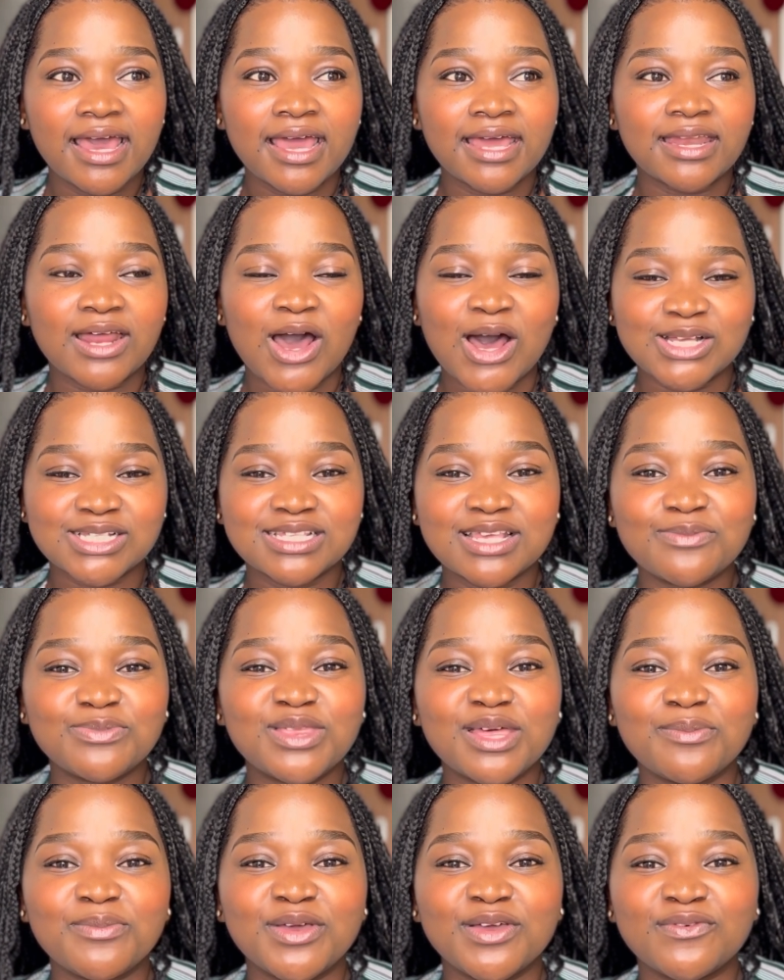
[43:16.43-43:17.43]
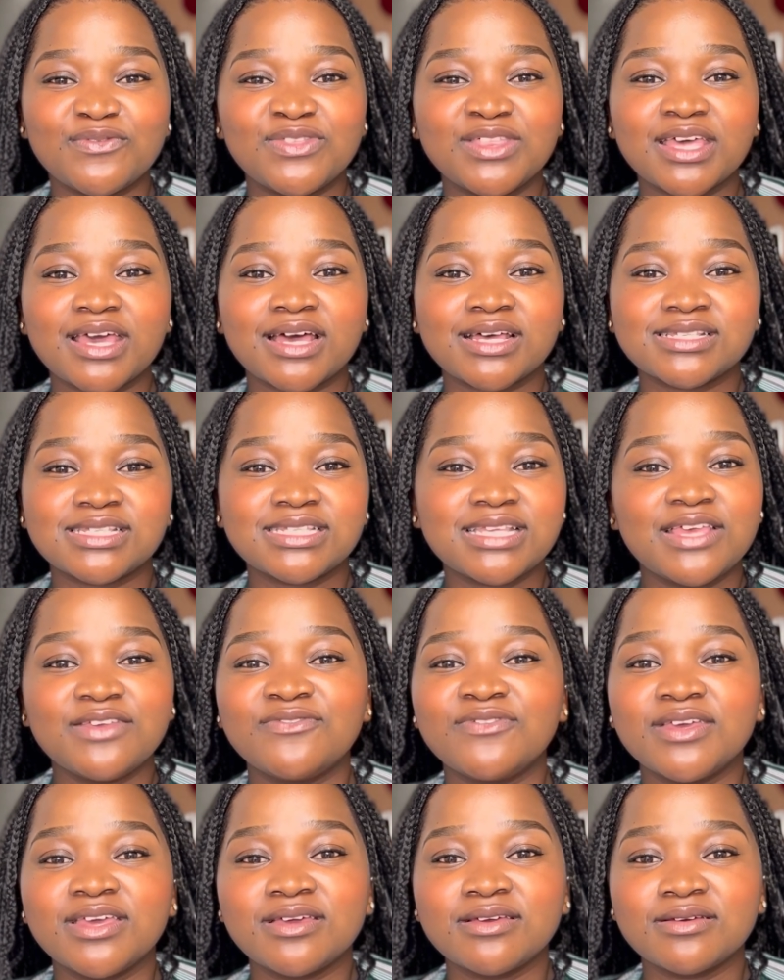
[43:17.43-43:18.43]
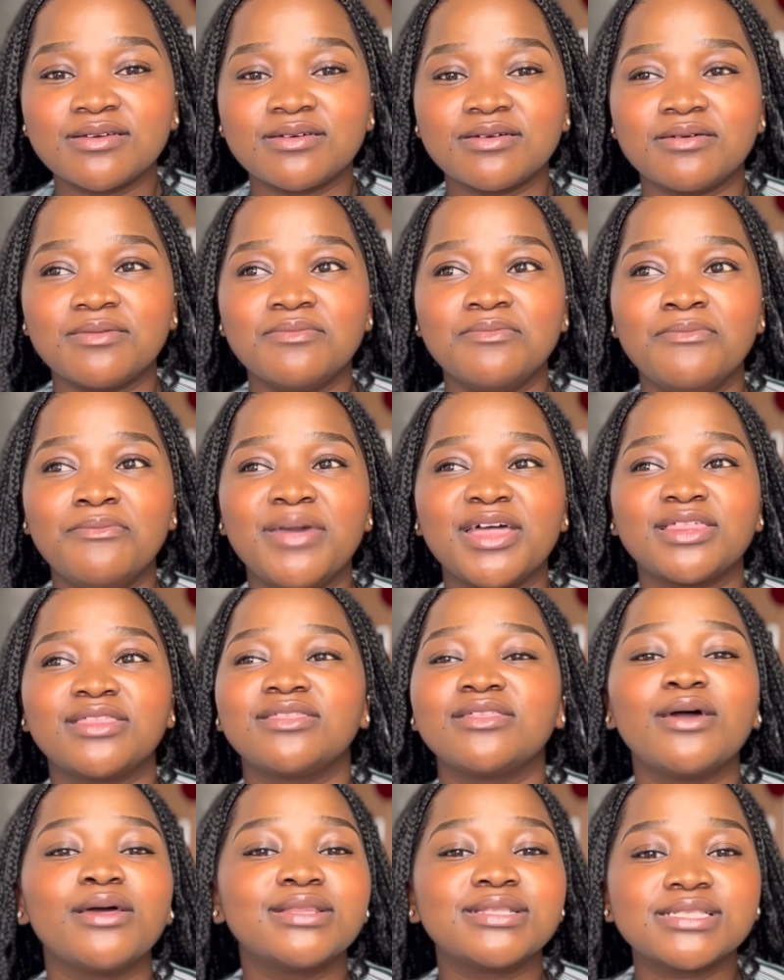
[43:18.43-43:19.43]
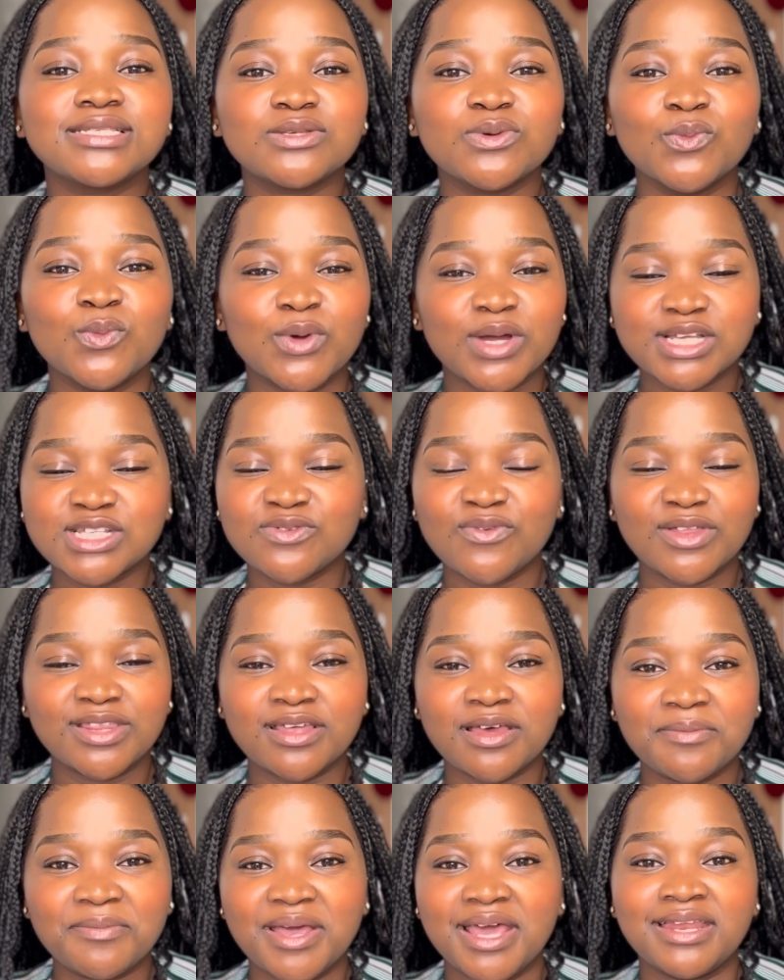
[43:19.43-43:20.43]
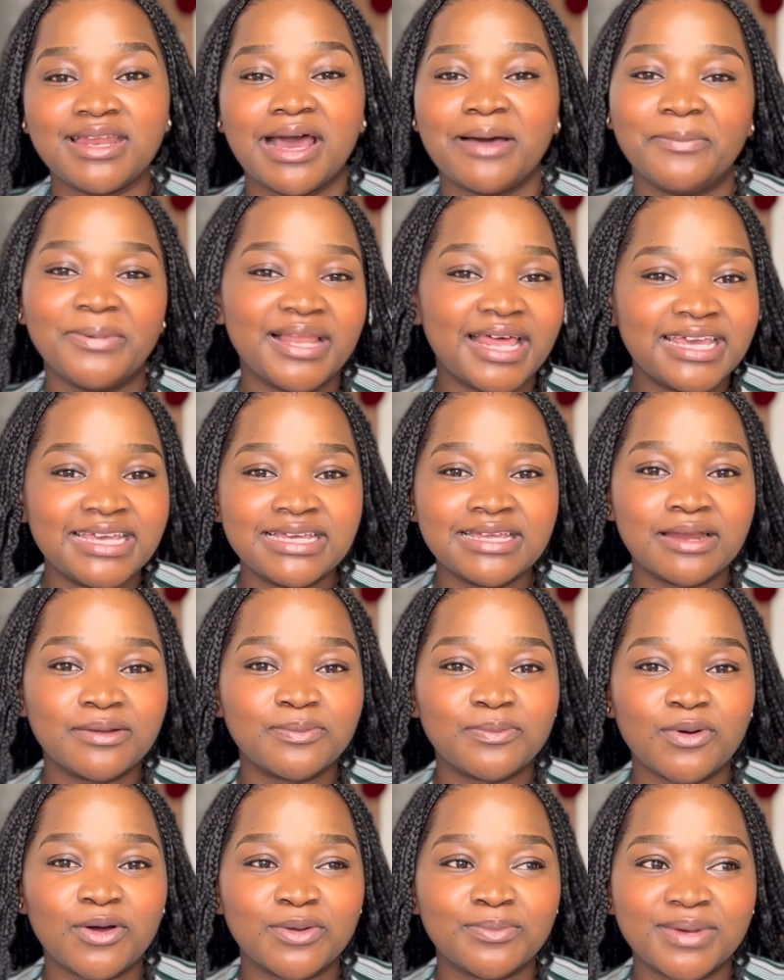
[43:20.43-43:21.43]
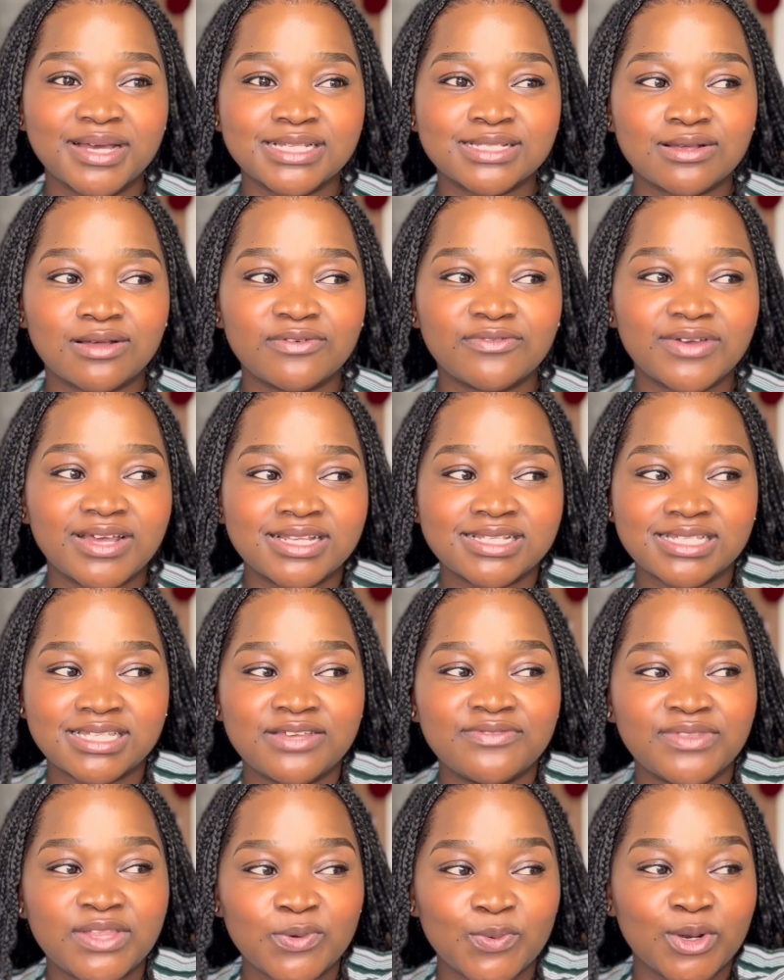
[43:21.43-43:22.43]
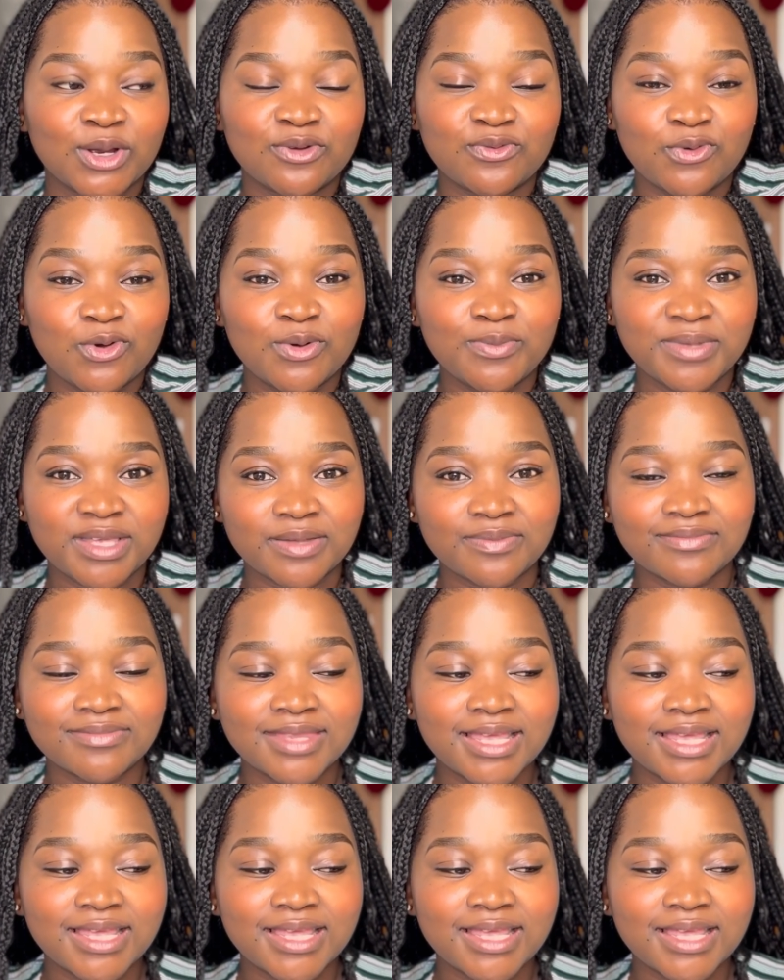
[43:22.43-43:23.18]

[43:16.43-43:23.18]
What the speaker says: asking them if their saving methods works for them, and applying it upon myself and see if they work for me.